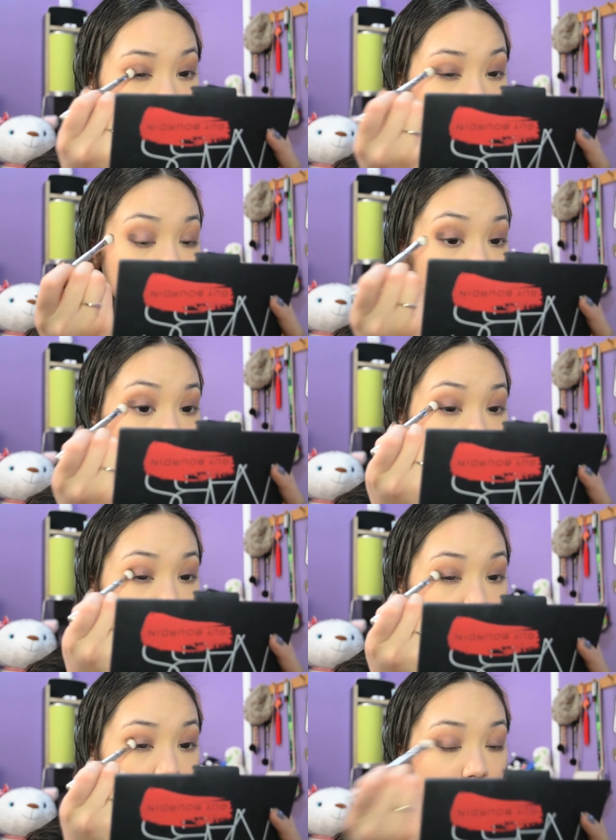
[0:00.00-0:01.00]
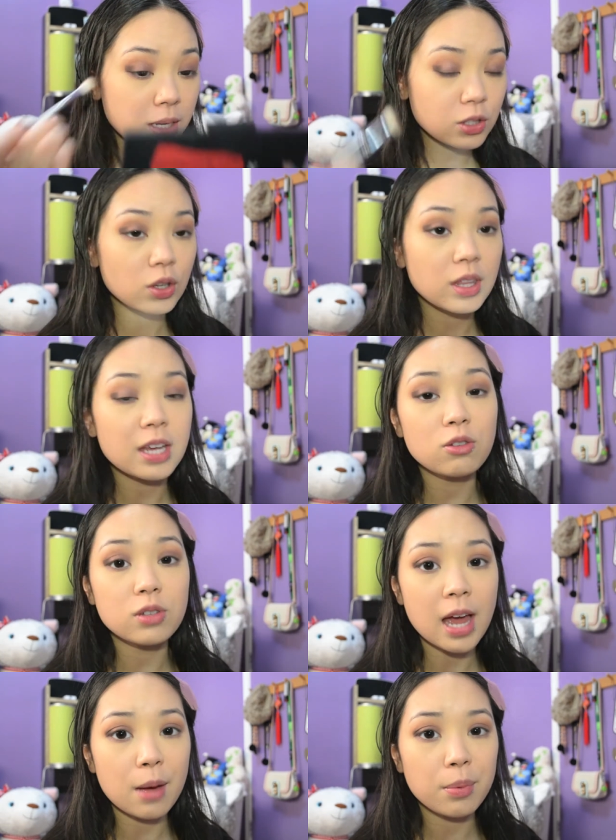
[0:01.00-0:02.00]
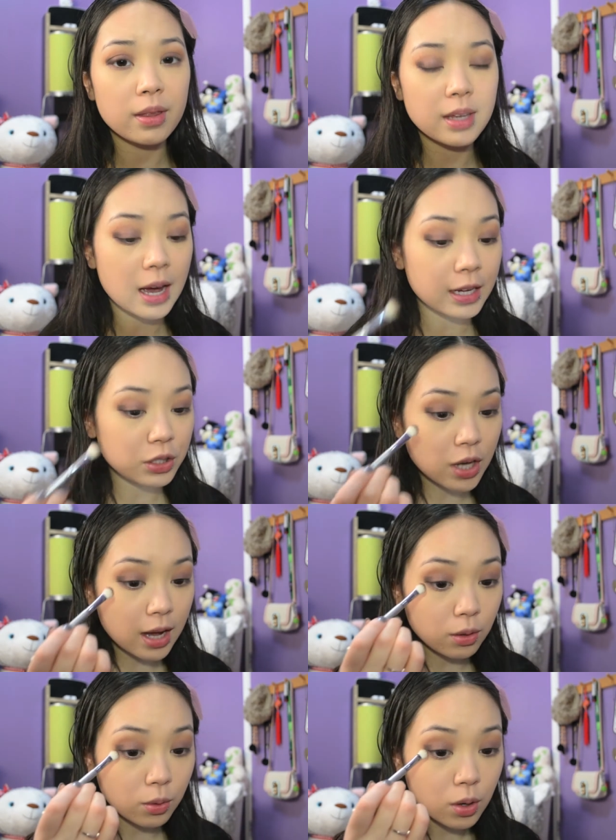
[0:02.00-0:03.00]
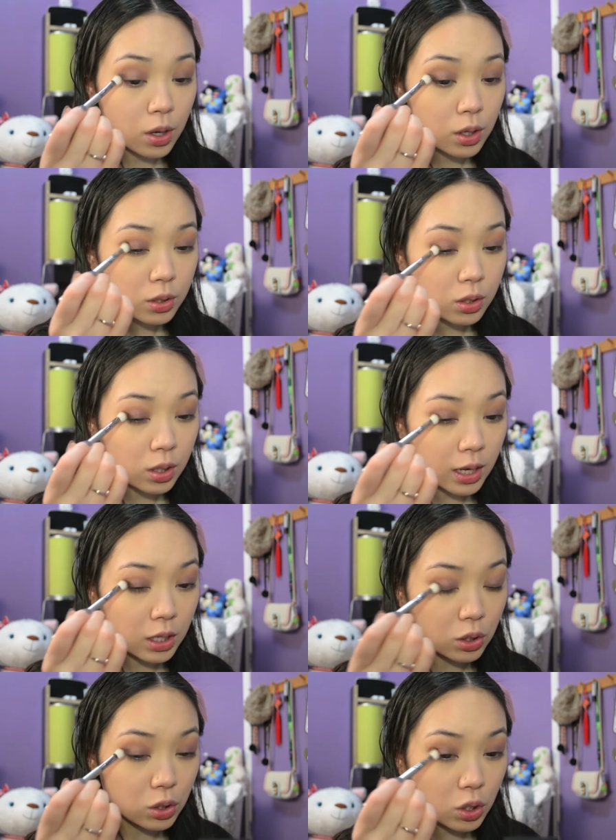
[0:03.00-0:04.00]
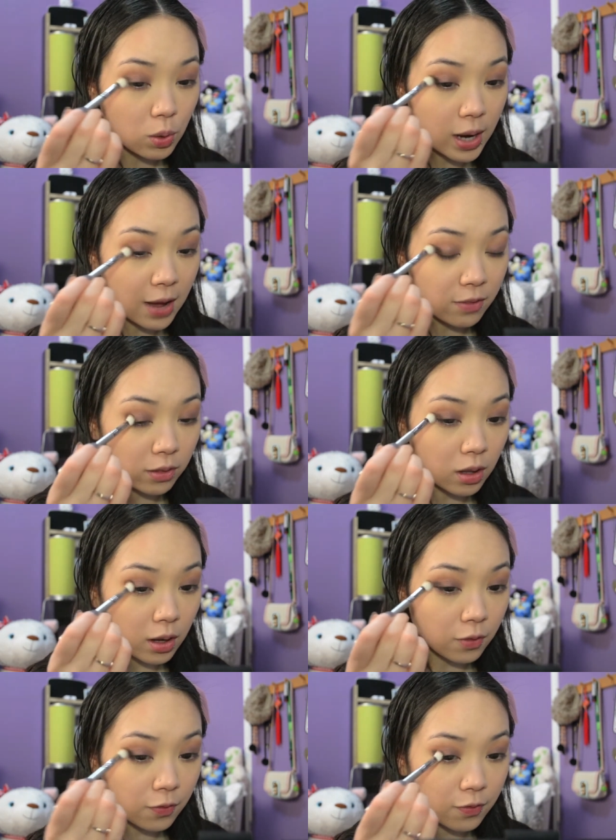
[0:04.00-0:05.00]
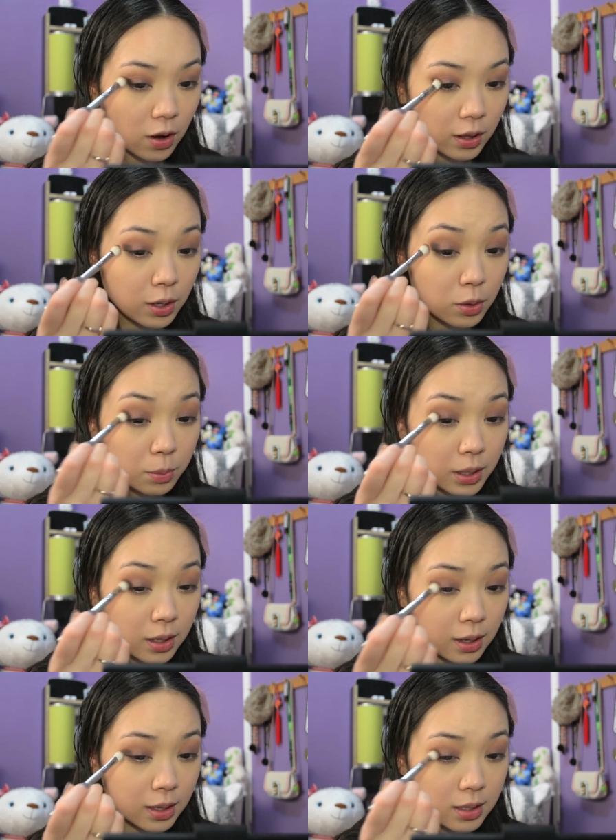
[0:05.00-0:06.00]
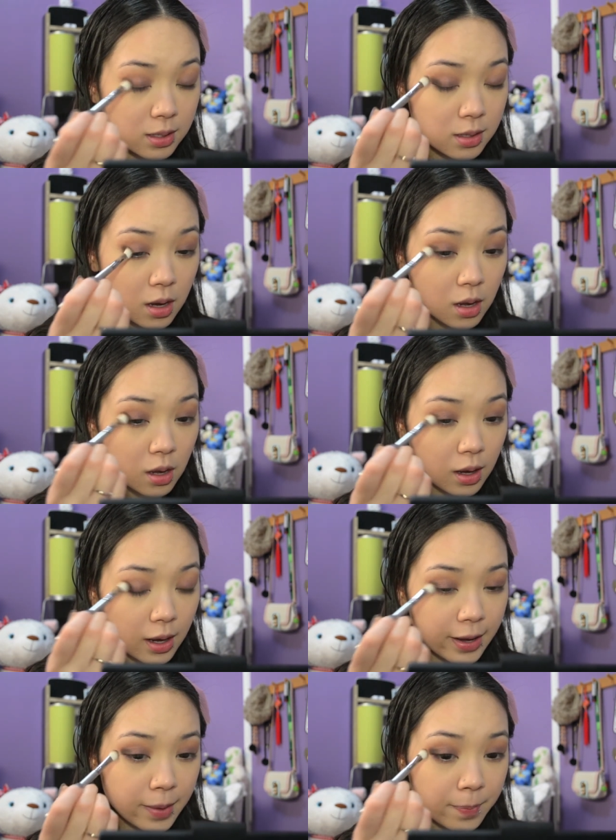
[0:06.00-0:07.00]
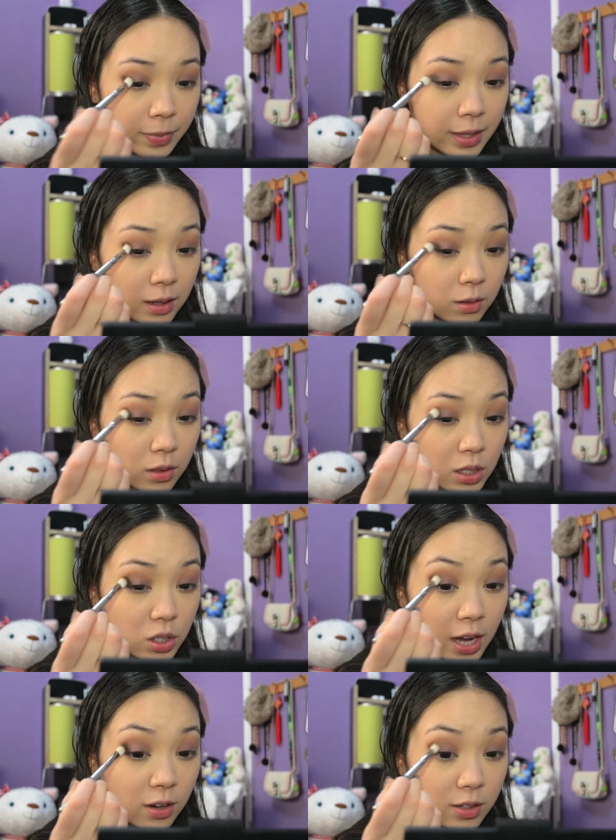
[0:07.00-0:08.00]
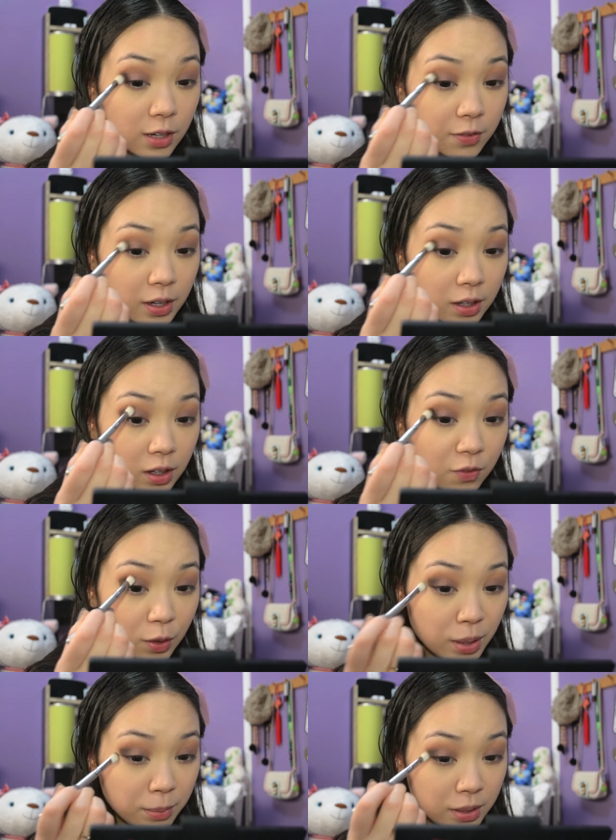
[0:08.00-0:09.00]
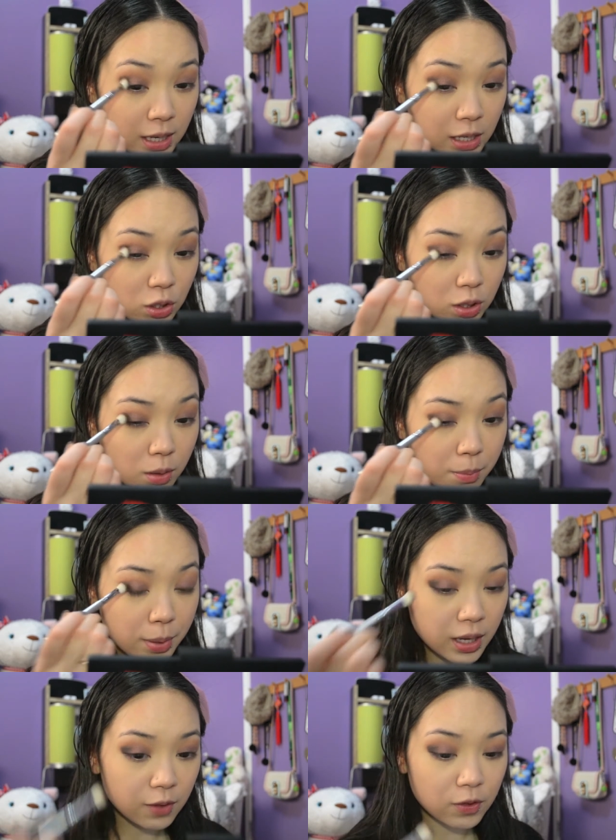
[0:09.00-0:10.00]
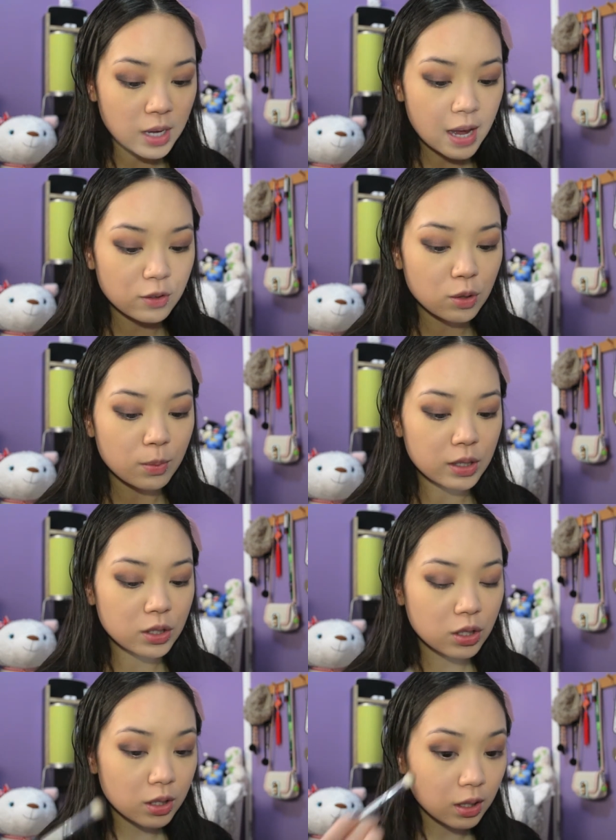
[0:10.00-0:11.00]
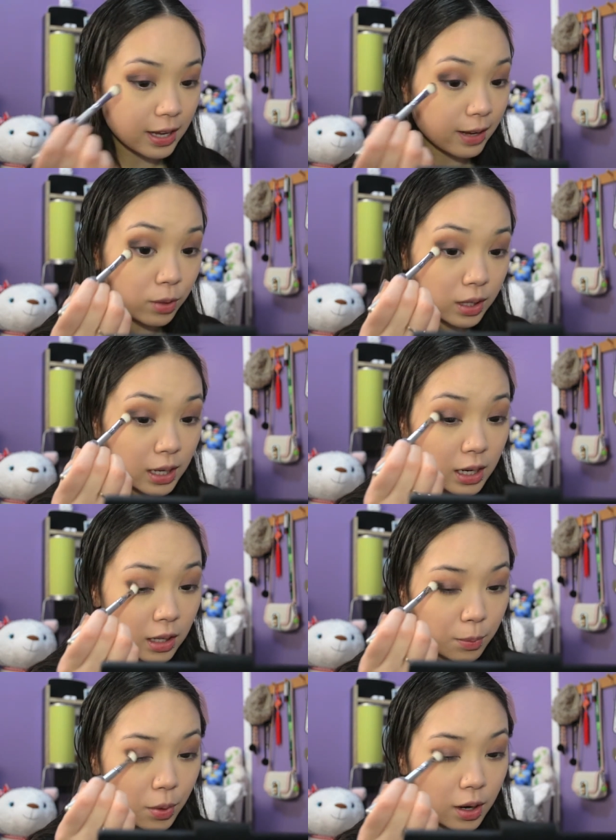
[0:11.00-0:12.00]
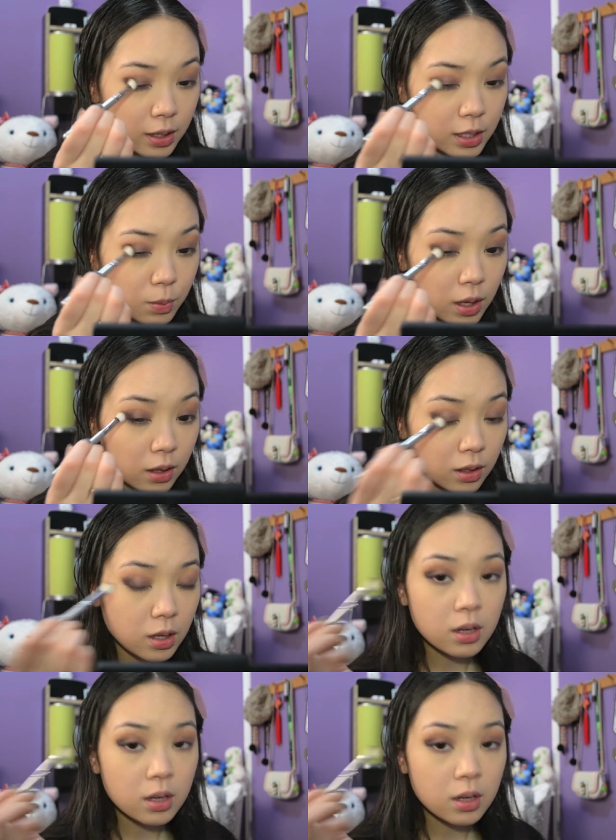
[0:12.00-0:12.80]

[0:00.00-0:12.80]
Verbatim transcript: And first you wanna make sure that you tap on the eyeshadow so that you don't have a lot of fallout because um, like these shadows are very good for pigmentation, but if you have too much, like with any other product as well,